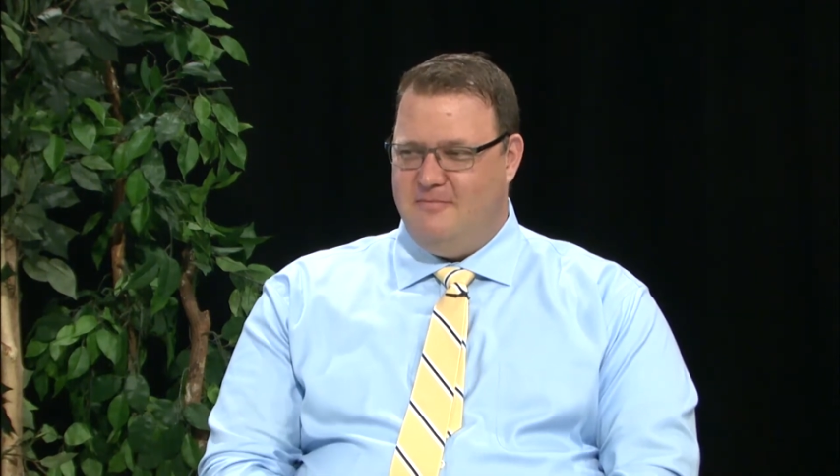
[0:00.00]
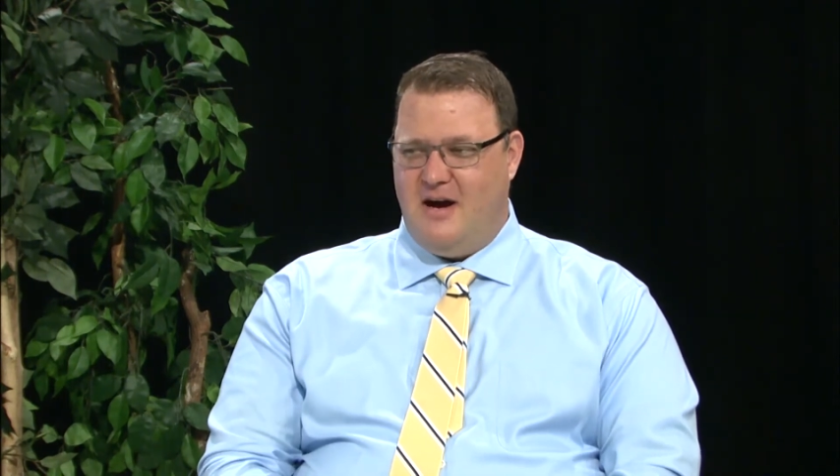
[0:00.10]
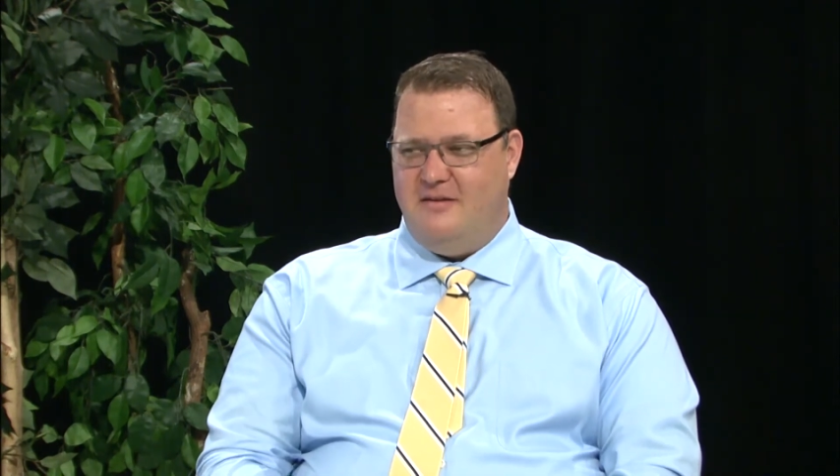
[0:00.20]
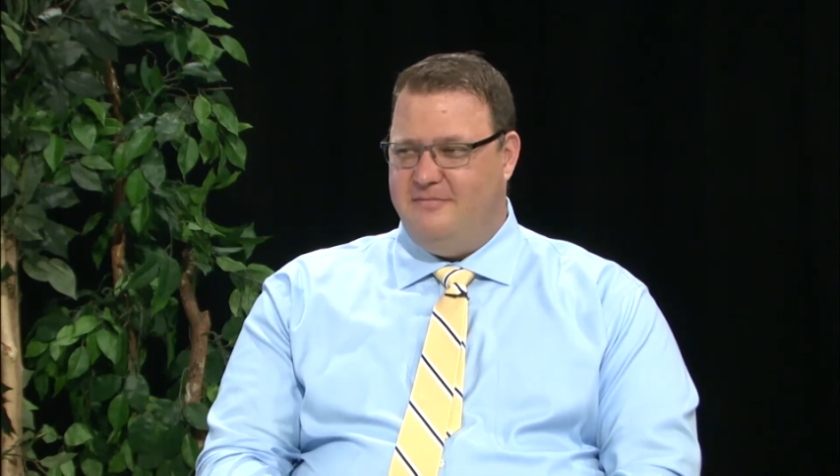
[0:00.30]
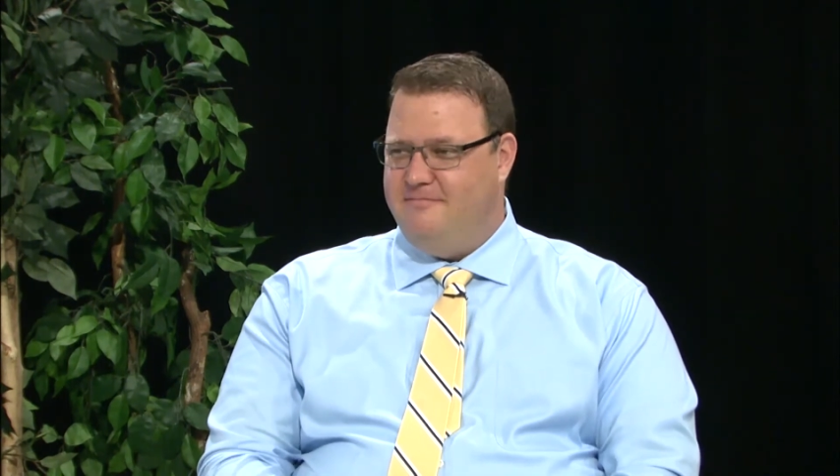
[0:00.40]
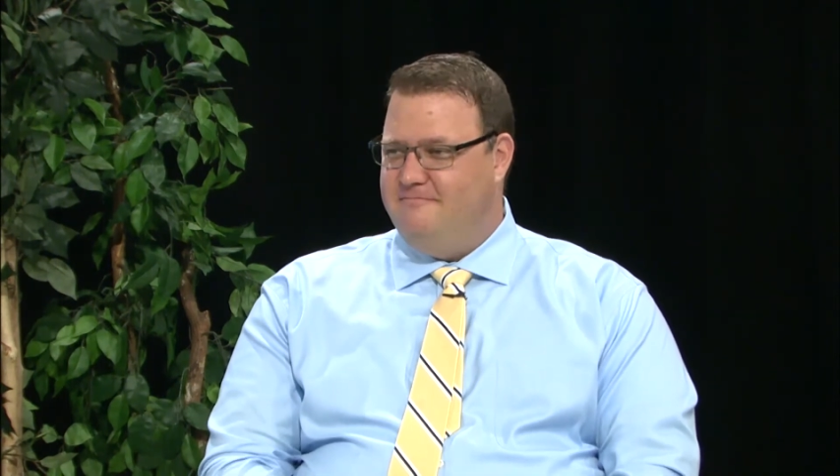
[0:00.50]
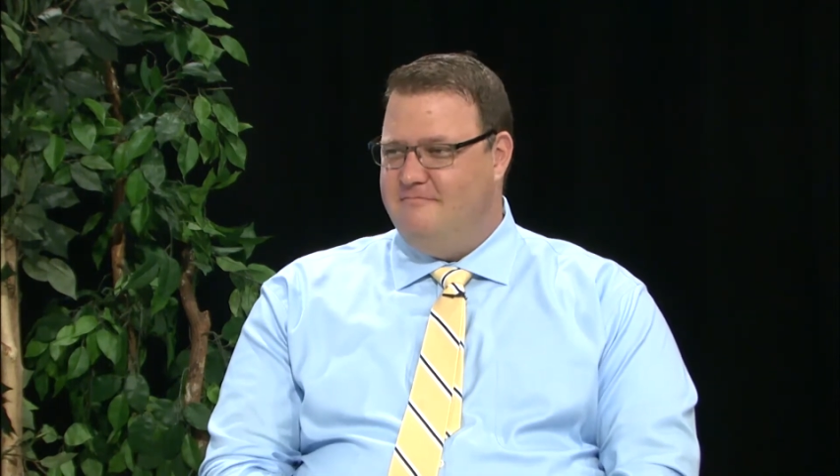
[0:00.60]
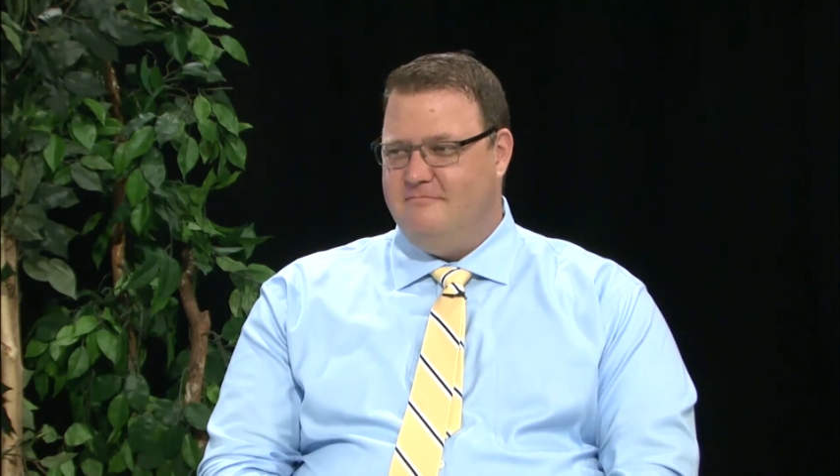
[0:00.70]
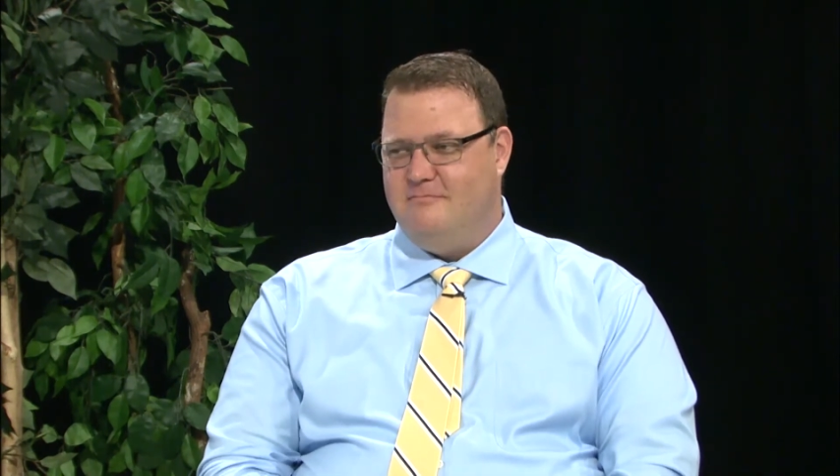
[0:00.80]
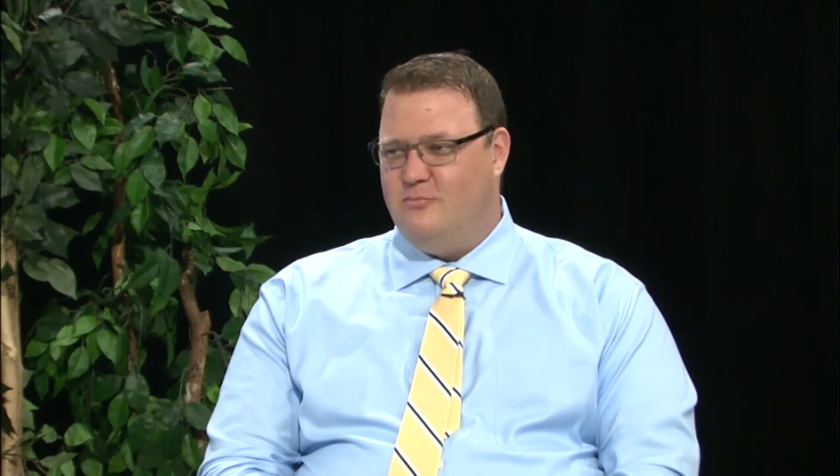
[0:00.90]
might have
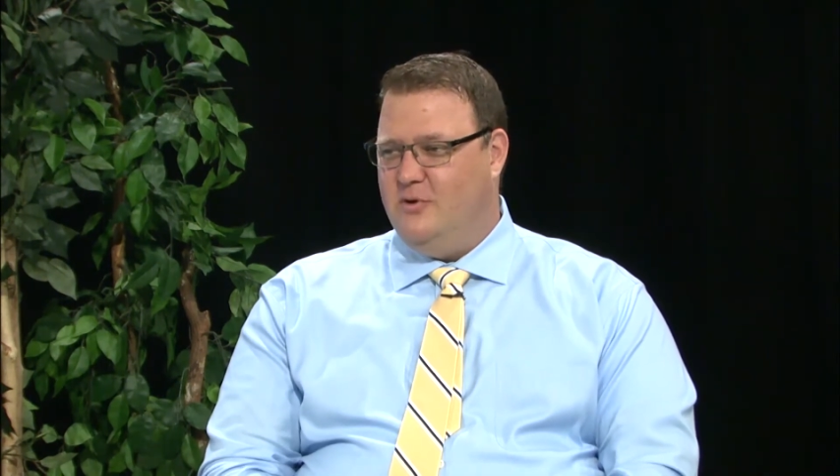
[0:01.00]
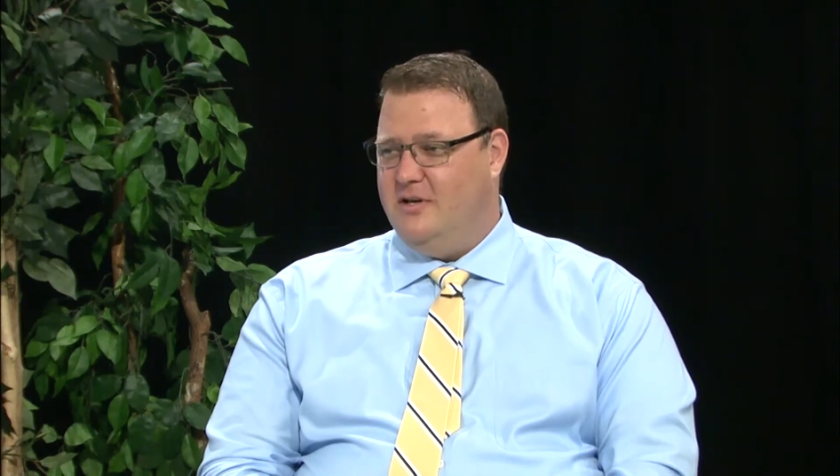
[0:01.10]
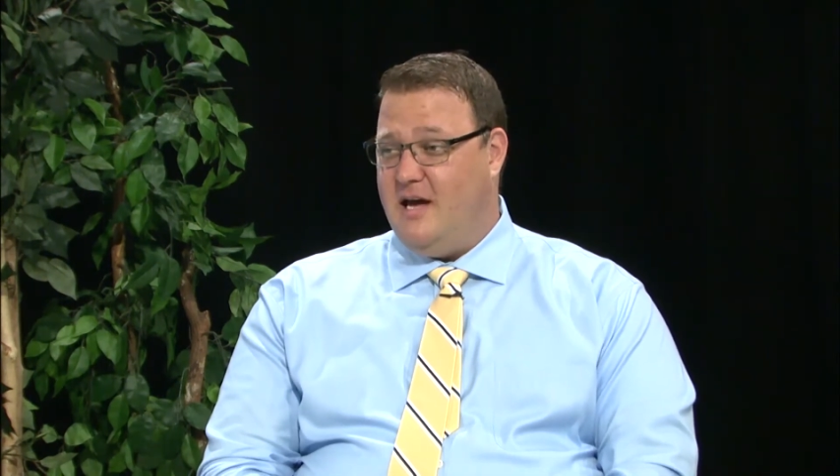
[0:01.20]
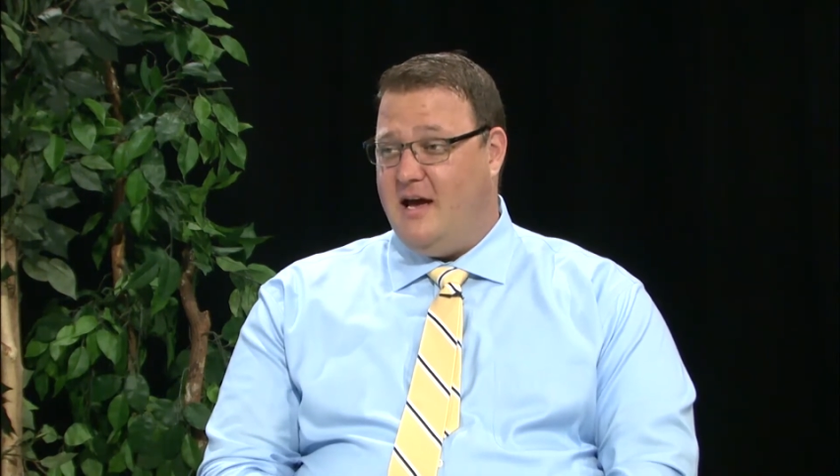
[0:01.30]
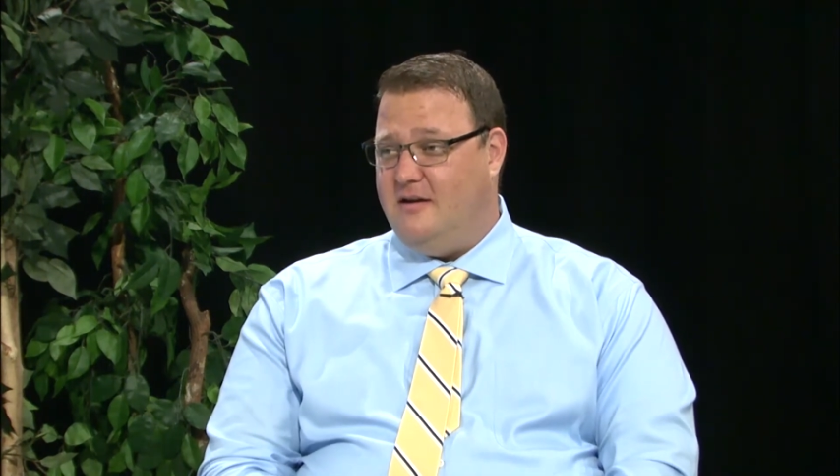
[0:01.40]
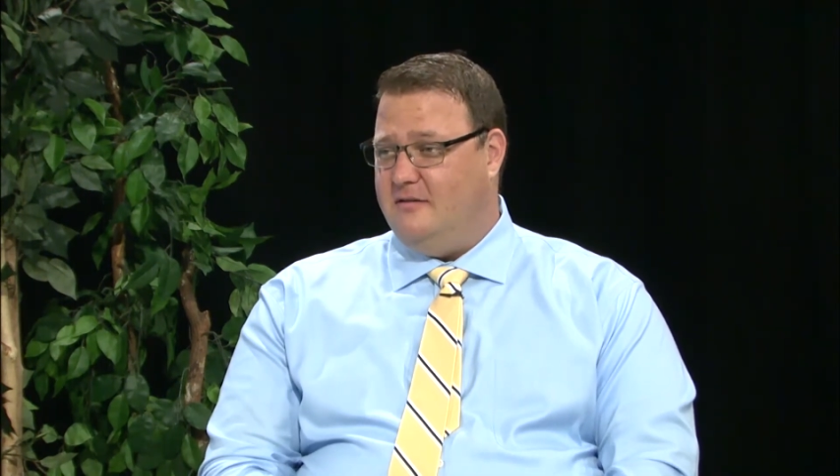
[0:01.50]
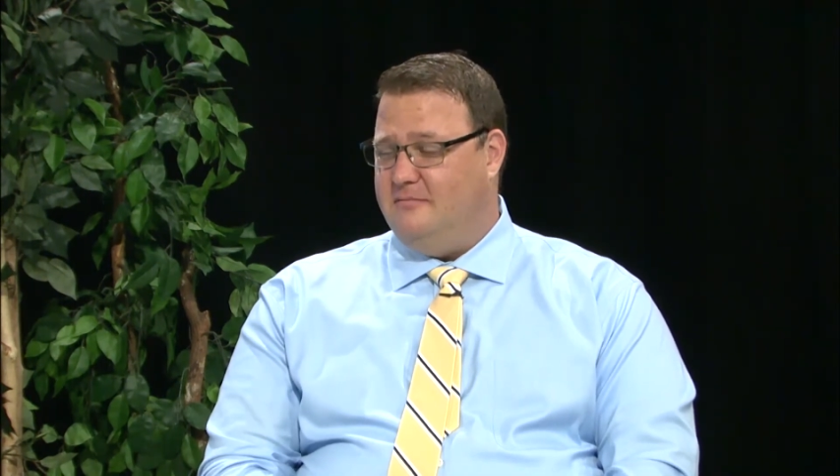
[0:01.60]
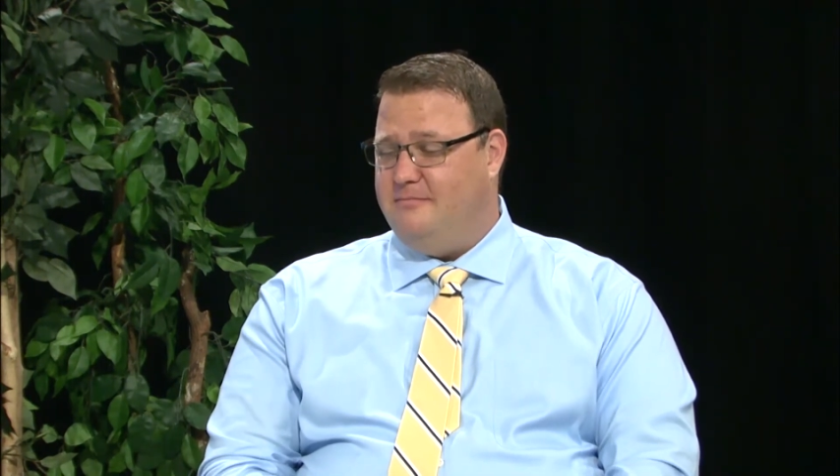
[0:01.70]
really had a